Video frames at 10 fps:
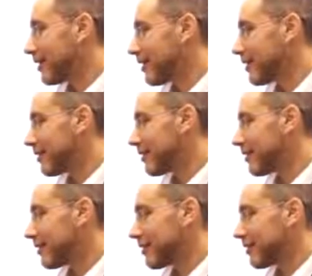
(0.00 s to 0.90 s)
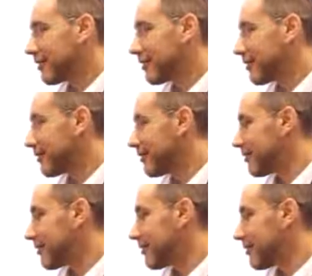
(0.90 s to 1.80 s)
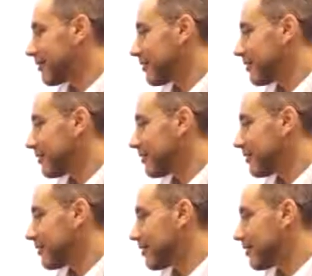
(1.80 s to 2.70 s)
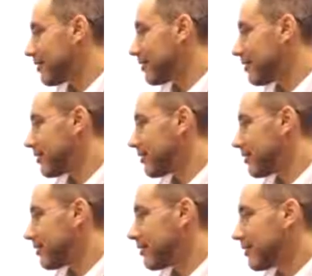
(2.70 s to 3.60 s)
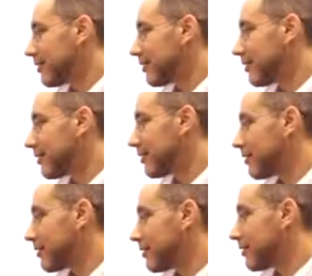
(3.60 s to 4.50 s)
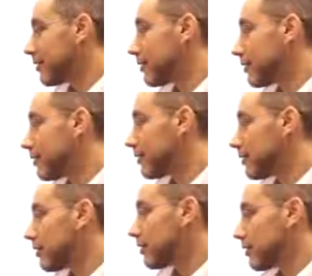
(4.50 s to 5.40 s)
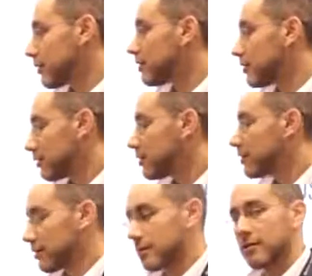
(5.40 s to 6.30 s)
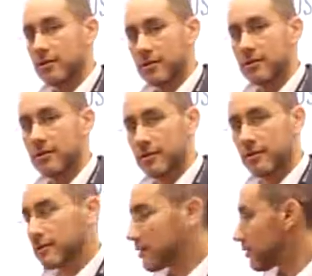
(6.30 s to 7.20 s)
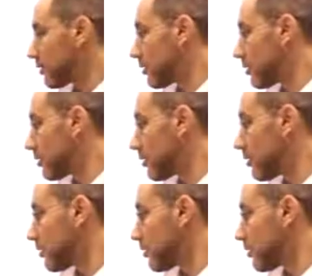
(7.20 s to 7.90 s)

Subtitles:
(not speaking)